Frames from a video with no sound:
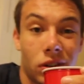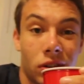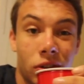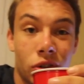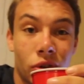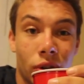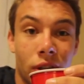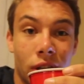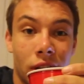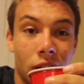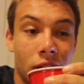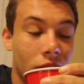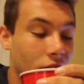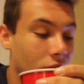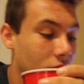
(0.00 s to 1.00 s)
enjoy the
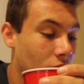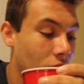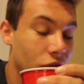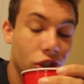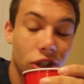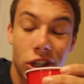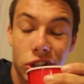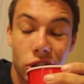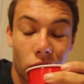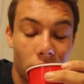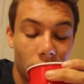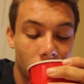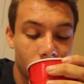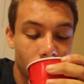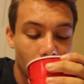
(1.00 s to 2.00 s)
uh, odd gin and
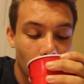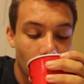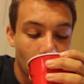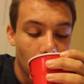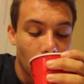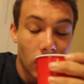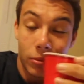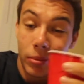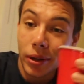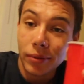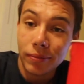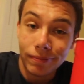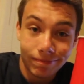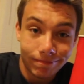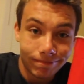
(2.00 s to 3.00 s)
tonic.
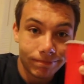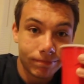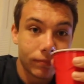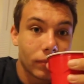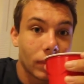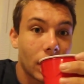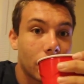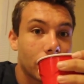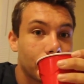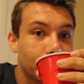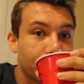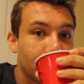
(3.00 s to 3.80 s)
But, yeah.